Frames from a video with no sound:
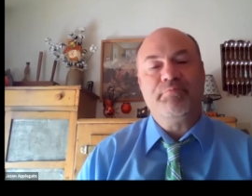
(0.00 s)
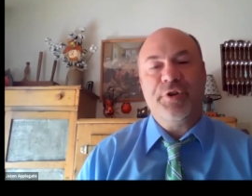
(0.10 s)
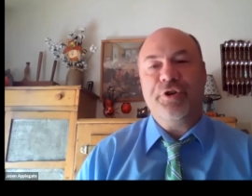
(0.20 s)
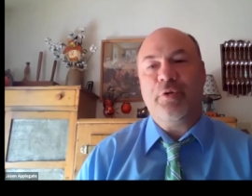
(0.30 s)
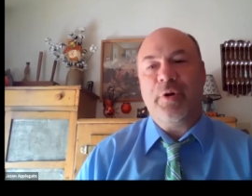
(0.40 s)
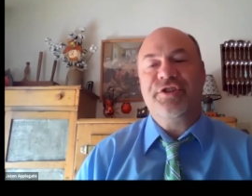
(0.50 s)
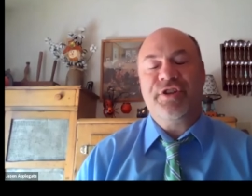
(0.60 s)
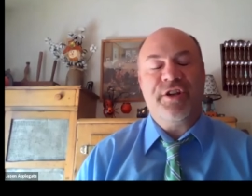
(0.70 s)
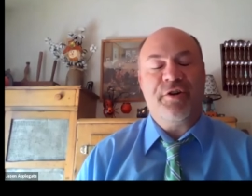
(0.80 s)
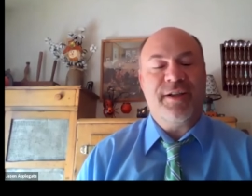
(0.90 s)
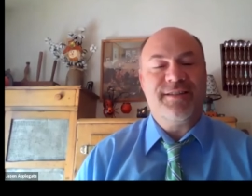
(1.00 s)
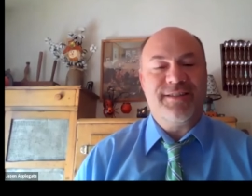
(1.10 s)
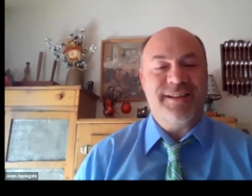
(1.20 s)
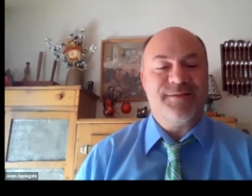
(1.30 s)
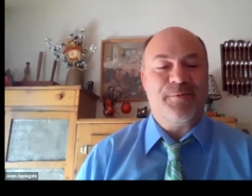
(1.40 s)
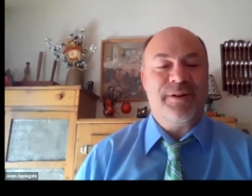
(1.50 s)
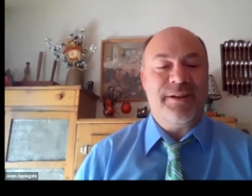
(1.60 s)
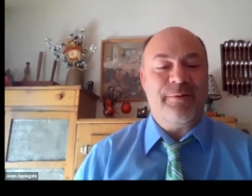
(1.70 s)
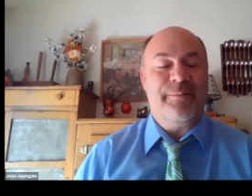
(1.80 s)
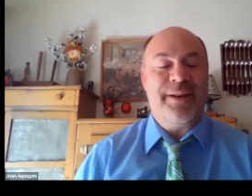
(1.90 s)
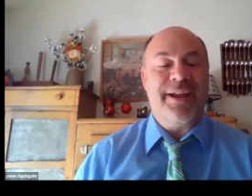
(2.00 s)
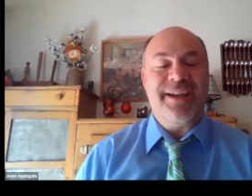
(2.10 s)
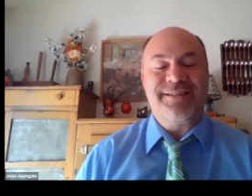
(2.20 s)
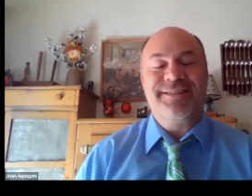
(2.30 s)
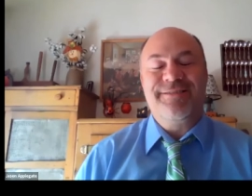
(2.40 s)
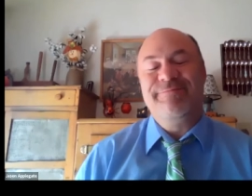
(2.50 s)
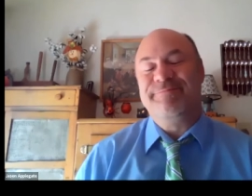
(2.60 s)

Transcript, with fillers: A good question though. That's that's one that we've been asked.